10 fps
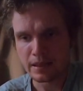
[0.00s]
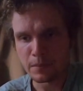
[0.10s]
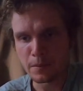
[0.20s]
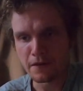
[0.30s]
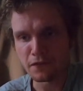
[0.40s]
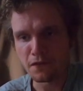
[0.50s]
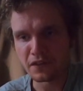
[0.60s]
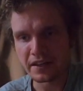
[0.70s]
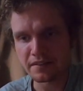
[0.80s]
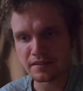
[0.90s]
Meanwhile, for
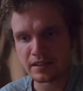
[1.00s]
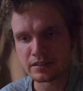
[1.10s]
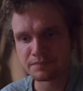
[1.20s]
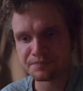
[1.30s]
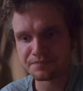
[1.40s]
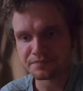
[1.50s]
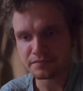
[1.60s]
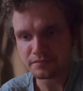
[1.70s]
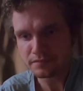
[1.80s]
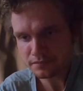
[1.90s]
Valencia,
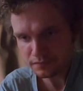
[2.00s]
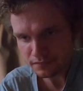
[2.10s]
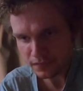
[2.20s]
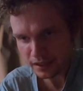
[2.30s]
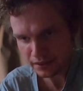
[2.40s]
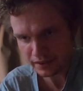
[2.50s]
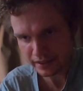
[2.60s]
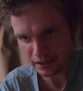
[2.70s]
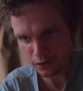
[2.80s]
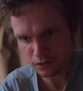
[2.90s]

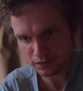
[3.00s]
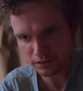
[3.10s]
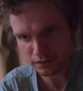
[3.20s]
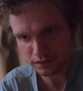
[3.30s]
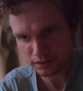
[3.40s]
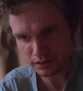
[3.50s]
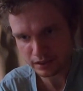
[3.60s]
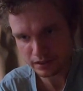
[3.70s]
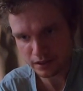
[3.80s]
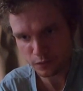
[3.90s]
they got
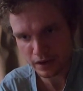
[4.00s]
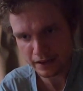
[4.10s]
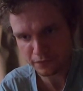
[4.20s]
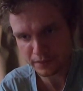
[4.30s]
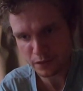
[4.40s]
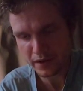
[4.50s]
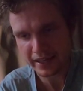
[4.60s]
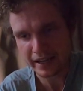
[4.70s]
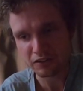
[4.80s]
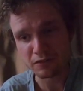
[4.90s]
away from their
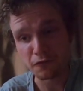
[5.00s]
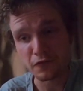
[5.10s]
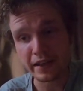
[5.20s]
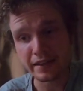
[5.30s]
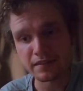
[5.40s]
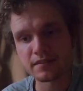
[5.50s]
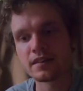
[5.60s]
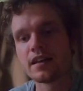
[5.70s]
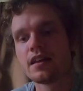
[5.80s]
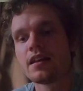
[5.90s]
relegation fears